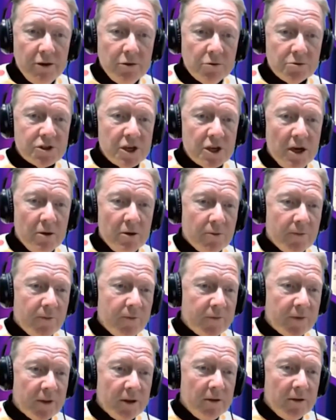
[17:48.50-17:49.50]
And
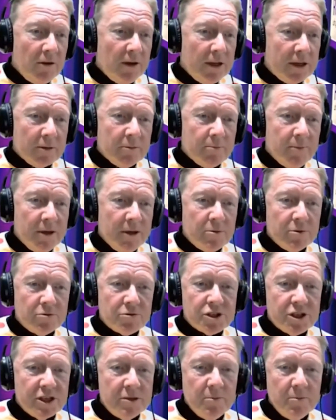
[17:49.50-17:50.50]
also, like,
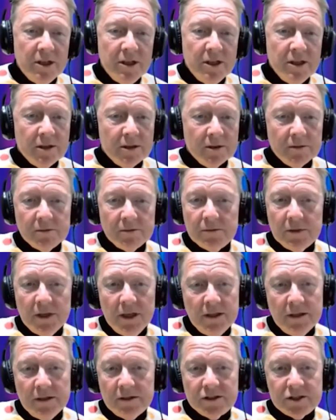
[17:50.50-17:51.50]
people see me
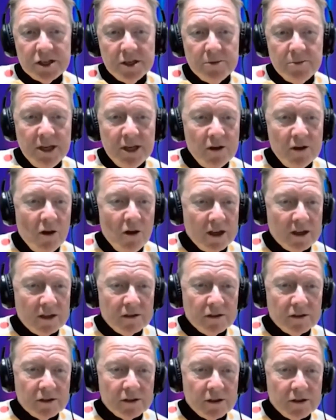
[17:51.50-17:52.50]
in
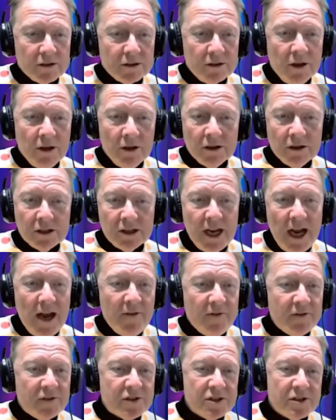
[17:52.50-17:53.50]
like
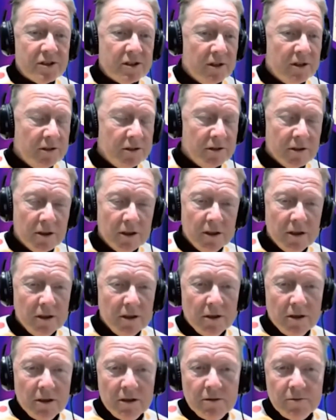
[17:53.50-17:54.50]
calves, and
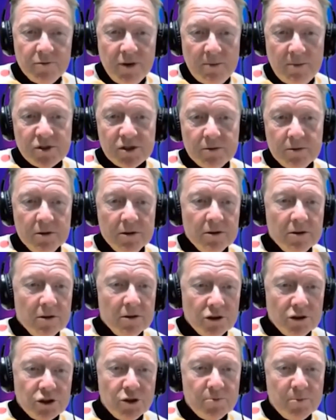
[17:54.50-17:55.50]
perhaps I
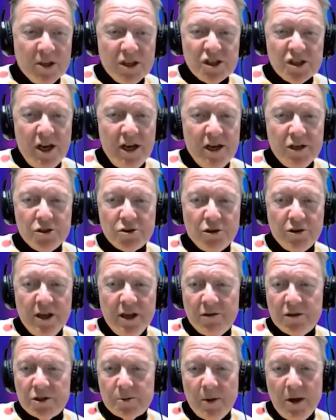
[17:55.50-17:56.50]
shouldn't be saying this
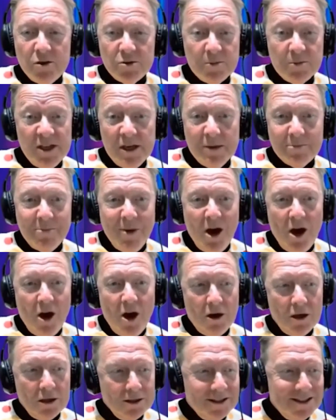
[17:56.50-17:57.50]
on here, I suppose, but in the
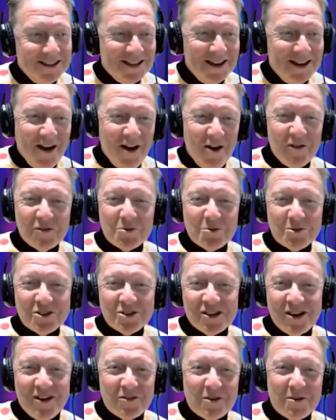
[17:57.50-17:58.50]
bar
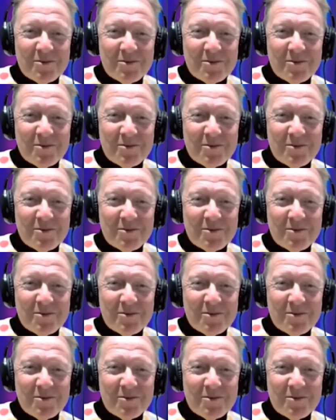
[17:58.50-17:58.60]
afterwards.